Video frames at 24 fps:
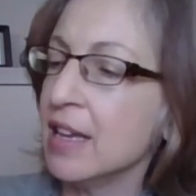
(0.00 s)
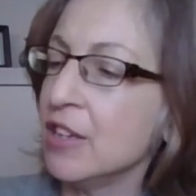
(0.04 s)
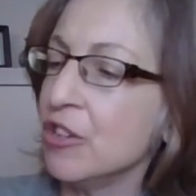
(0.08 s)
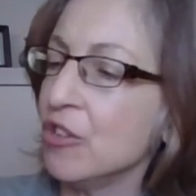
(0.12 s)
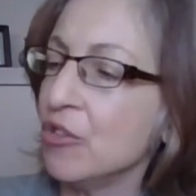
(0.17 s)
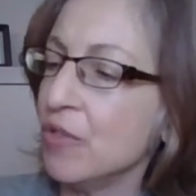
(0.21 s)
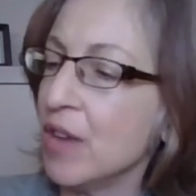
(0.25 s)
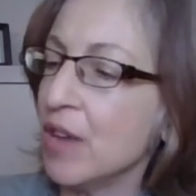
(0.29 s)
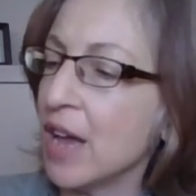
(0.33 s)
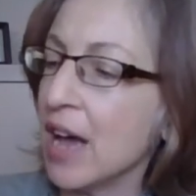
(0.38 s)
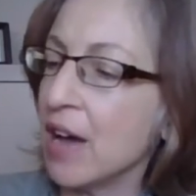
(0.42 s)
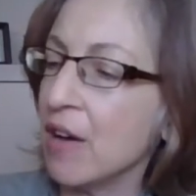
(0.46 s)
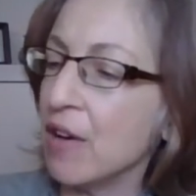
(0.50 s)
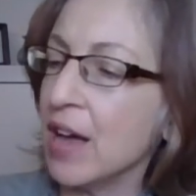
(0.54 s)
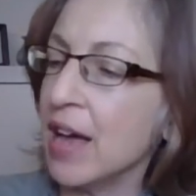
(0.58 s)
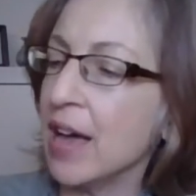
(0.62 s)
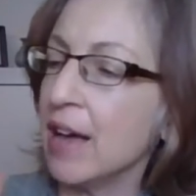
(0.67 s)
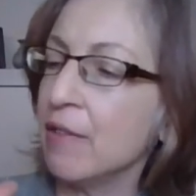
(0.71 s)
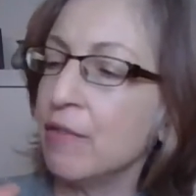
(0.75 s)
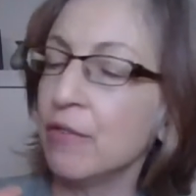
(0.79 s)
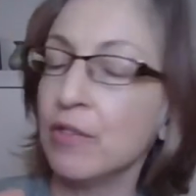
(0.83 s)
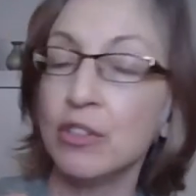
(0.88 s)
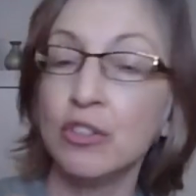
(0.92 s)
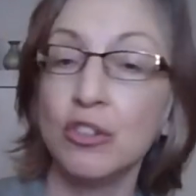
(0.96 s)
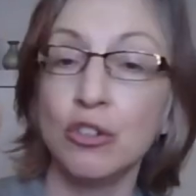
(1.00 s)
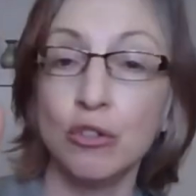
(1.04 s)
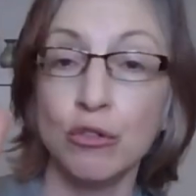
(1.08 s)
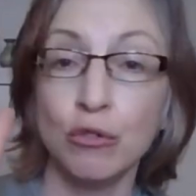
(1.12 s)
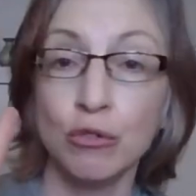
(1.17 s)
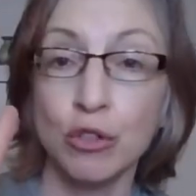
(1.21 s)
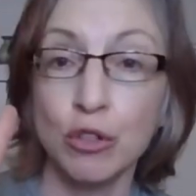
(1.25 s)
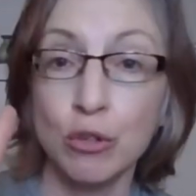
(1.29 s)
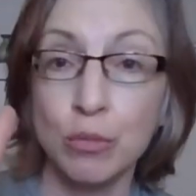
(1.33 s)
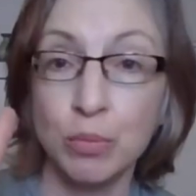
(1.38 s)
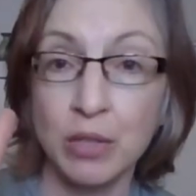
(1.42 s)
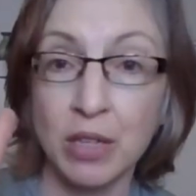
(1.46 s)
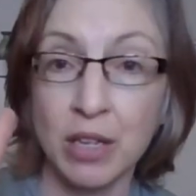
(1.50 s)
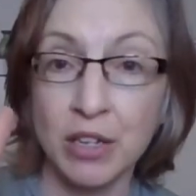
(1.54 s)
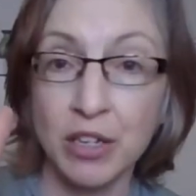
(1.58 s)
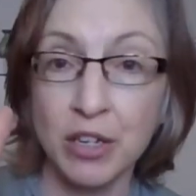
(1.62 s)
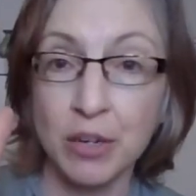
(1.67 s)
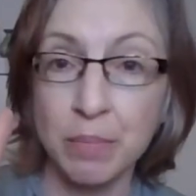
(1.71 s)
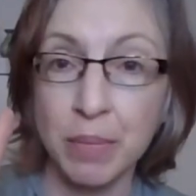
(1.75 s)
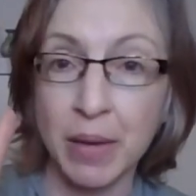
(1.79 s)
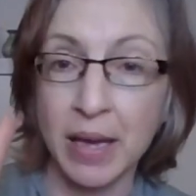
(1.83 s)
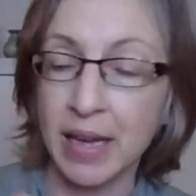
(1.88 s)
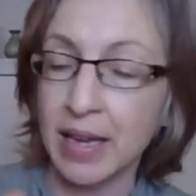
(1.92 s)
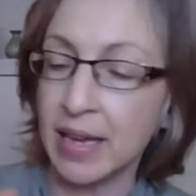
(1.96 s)
You now have 2 loops on
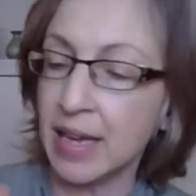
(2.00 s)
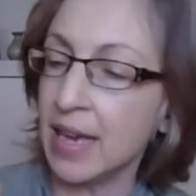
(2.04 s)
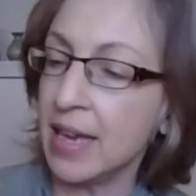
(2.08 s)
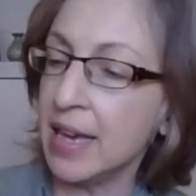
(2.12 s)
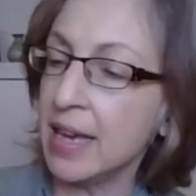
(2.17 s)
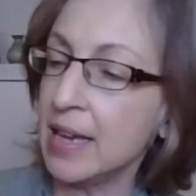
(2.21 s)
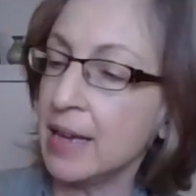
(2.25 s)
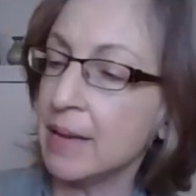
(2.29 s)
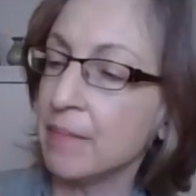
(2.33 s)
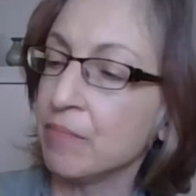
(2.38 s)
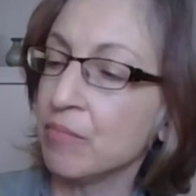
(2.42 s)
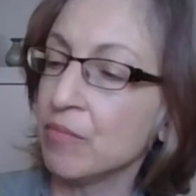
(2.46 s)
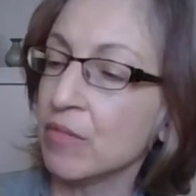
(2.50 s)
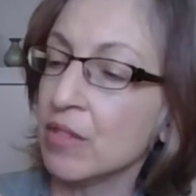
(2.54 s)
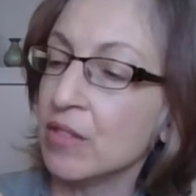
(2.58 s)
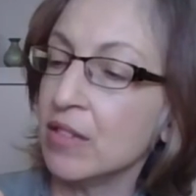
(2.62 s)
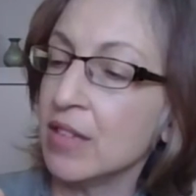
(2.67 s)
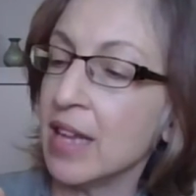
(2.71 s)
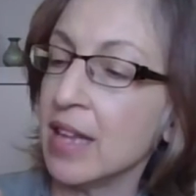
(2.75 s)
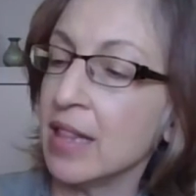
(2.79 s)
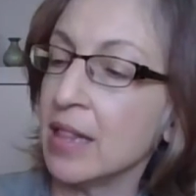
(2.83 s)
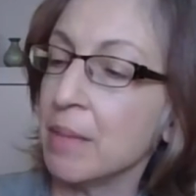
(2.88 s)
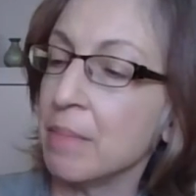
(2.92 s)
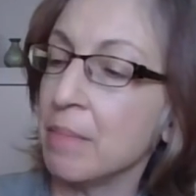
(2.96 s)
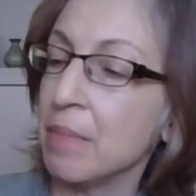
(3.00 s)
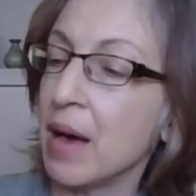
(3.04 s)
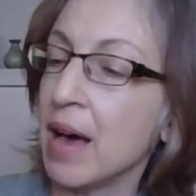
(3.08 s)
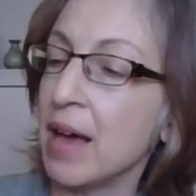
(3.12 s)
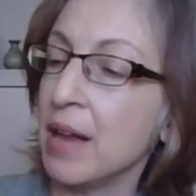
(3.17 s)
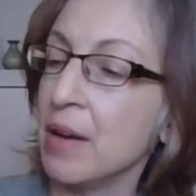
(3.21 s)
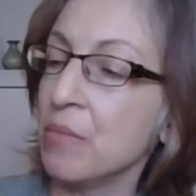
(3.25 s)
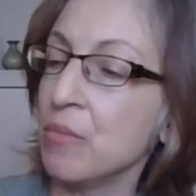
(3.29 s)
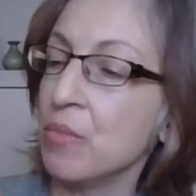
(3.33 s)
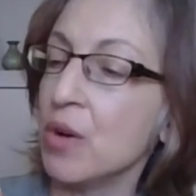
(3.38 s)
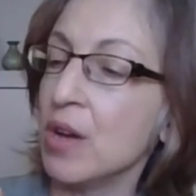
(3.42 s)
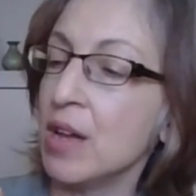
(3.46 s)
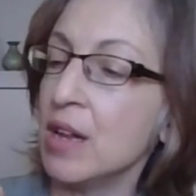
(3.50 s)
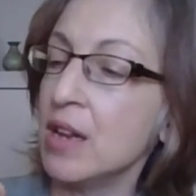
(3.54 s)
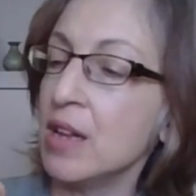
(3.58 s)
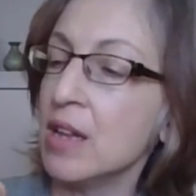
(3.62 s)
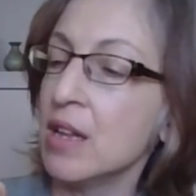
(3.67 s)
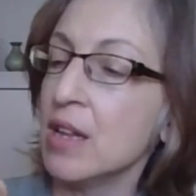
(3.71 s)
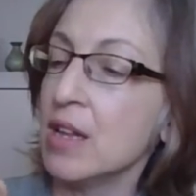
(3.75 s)
your pinky. Take the bottom one,